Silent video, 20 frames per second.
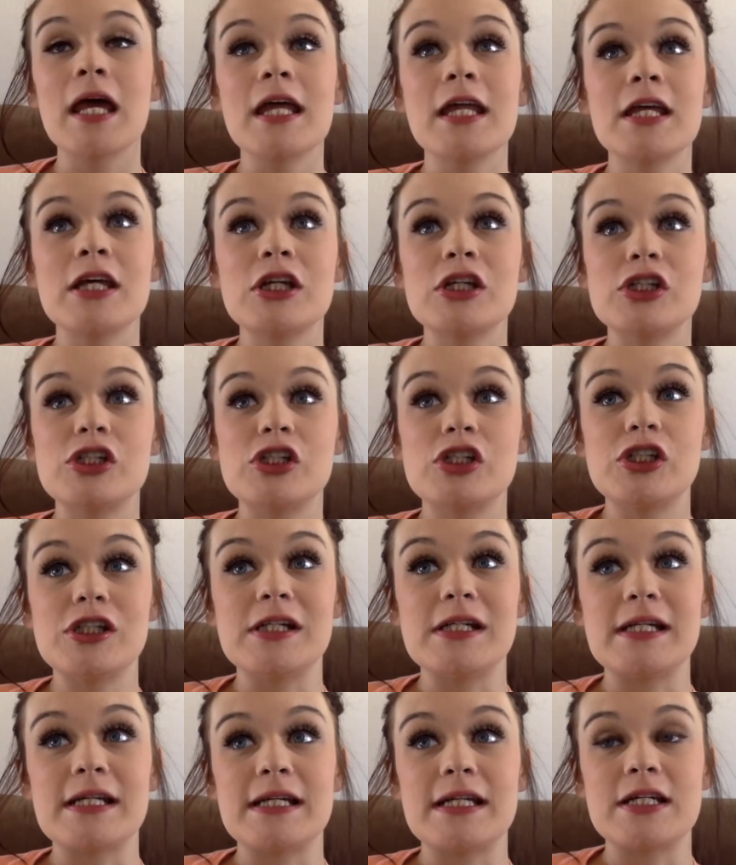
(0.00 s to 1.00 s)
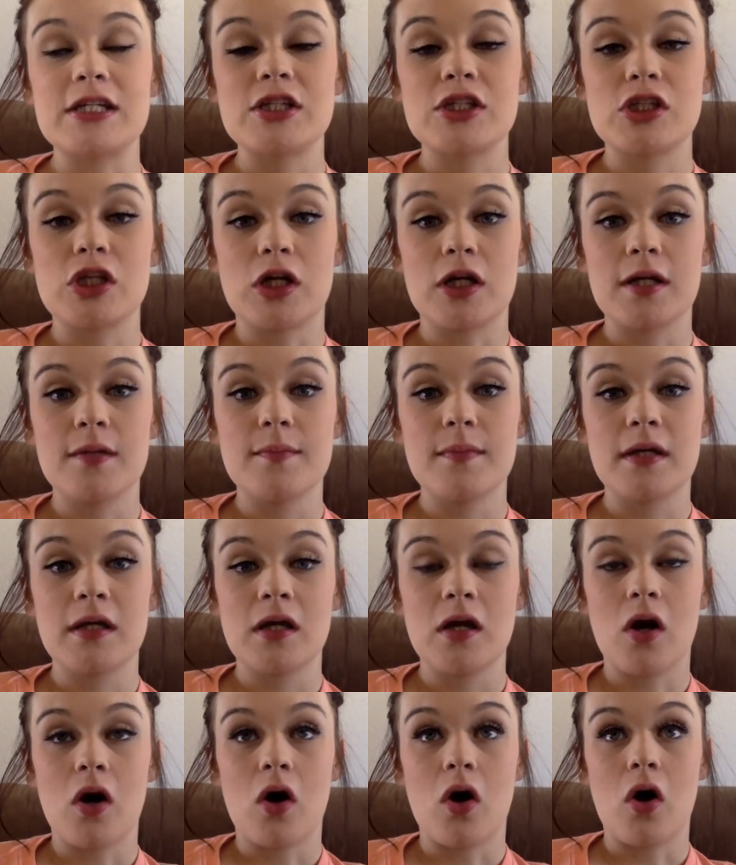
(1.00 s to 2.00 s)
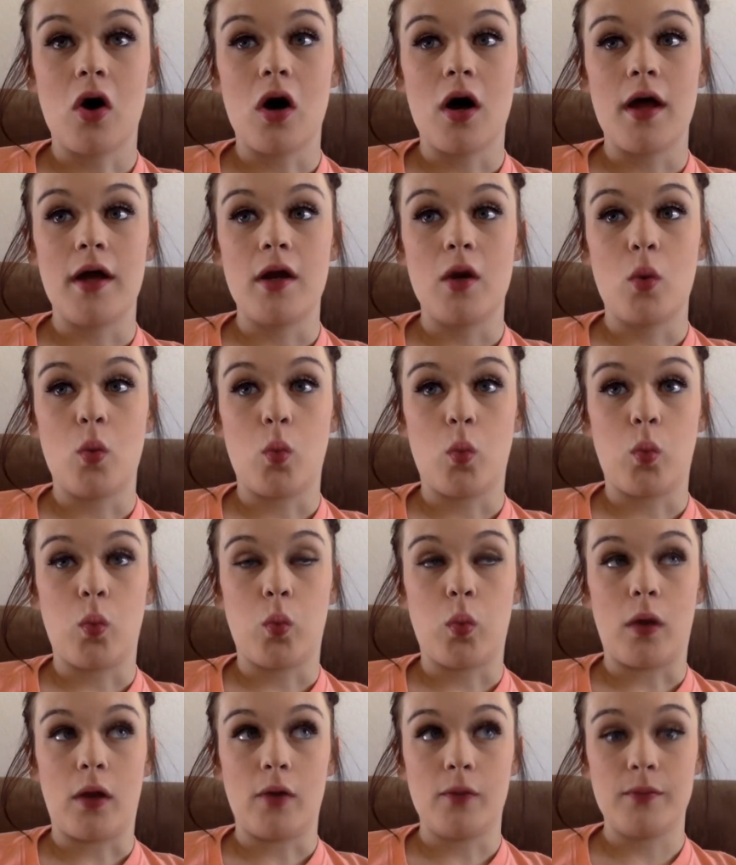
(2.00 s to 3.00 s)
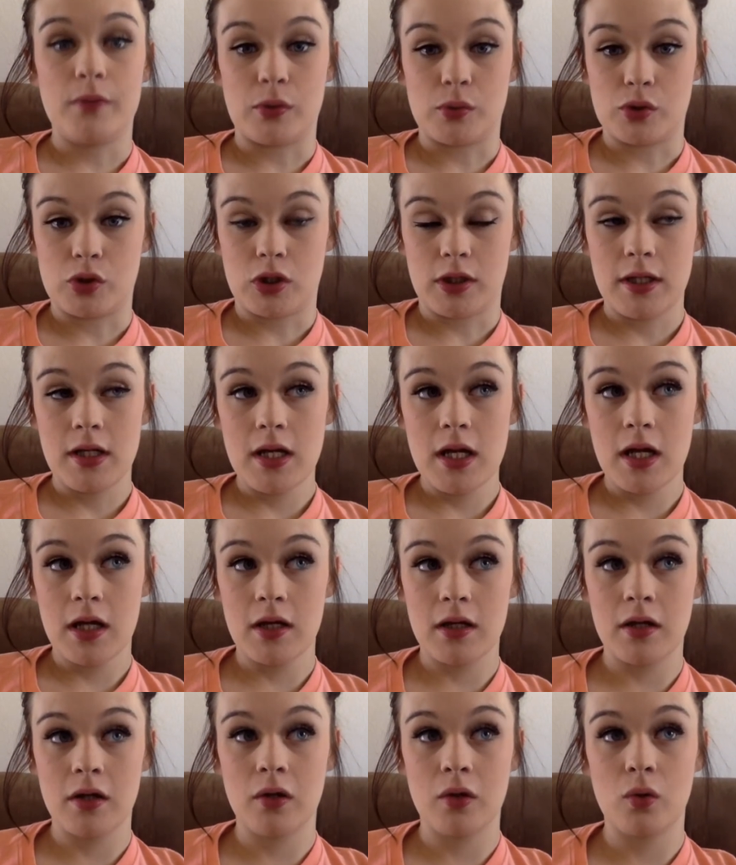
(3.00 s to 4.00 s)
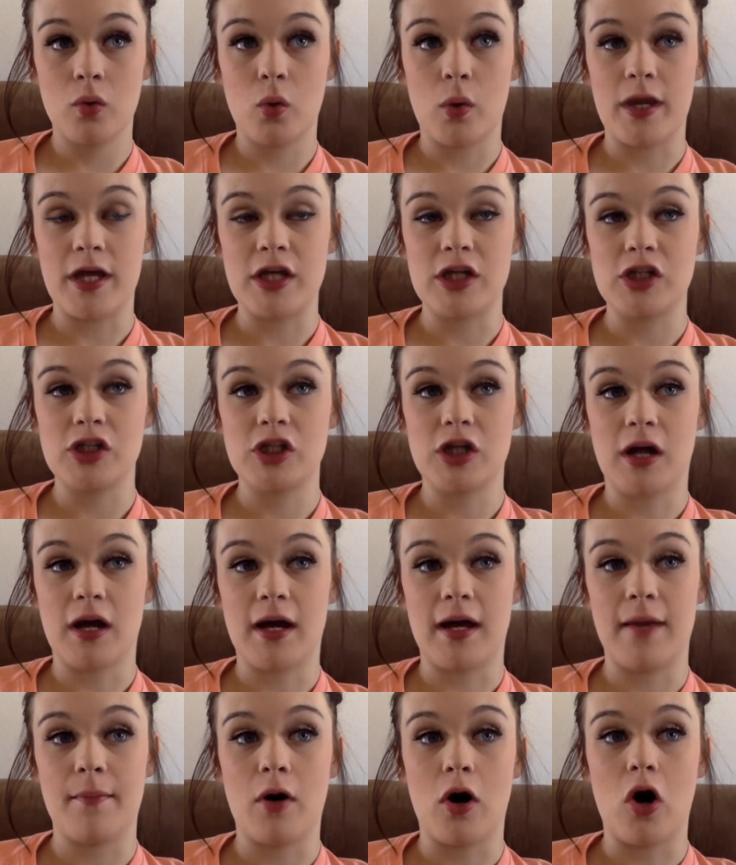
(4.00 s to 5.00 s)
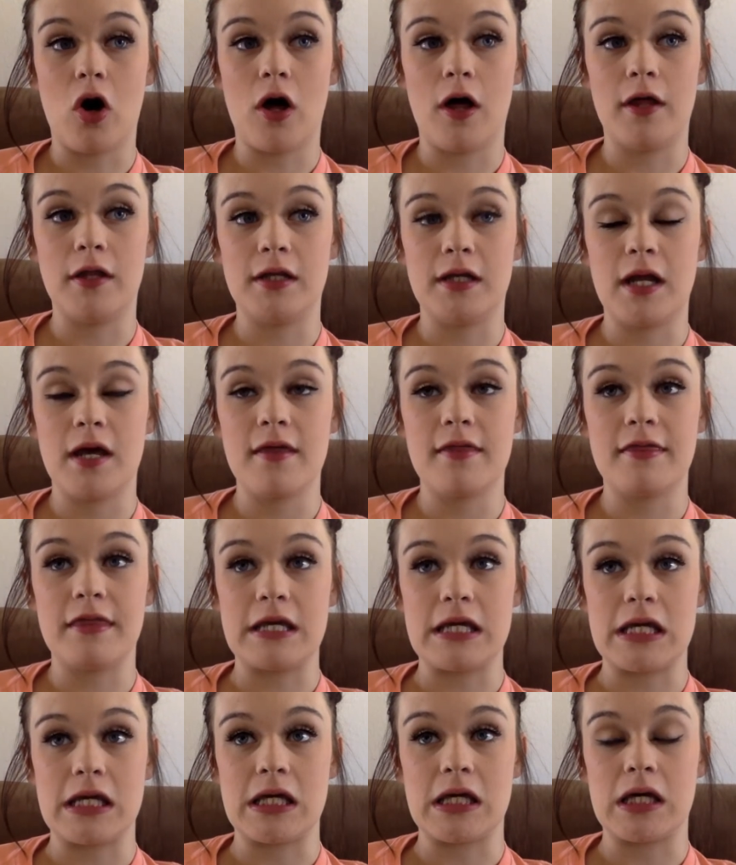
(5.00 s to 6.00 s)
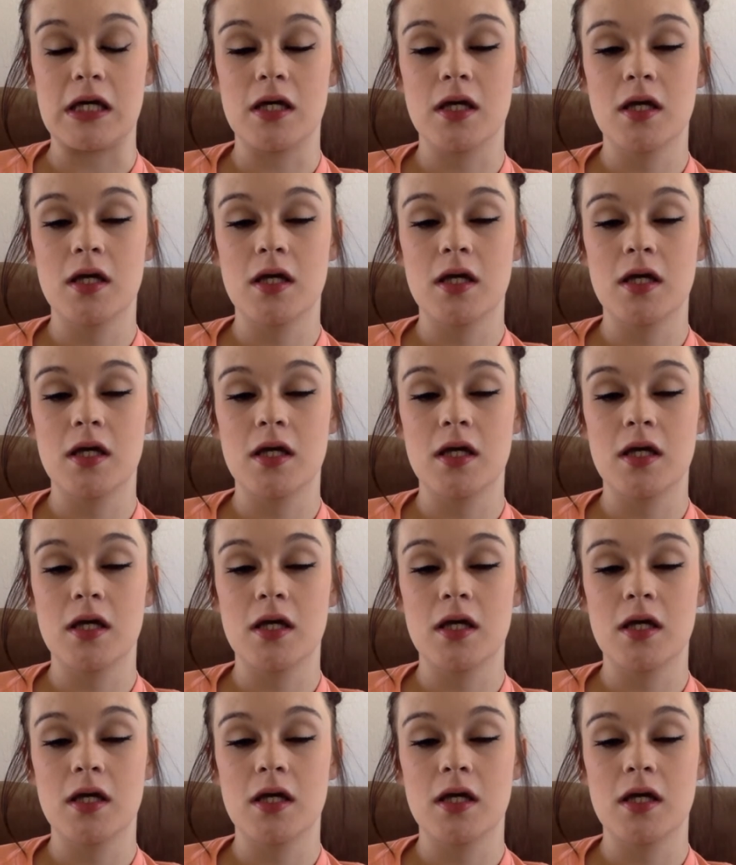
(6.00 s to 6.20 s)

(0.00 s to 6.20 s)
She started me on Wellbutrin, which I am on the